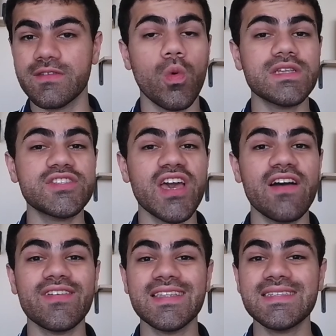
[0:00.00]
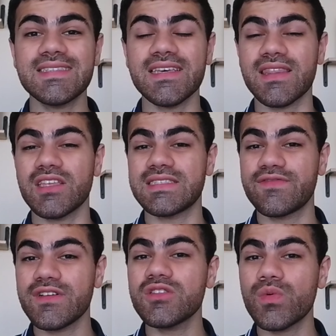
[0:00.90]
Once you have a listing that's
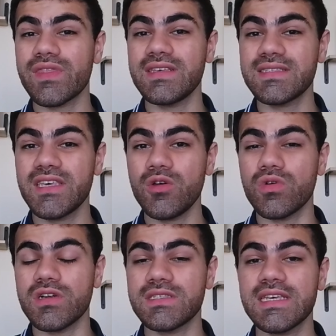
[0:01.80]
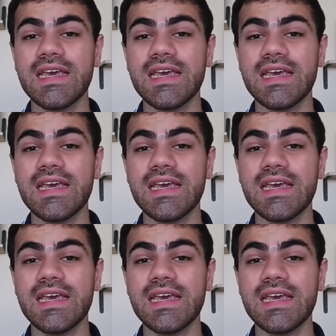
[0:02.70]
filled with these keywords,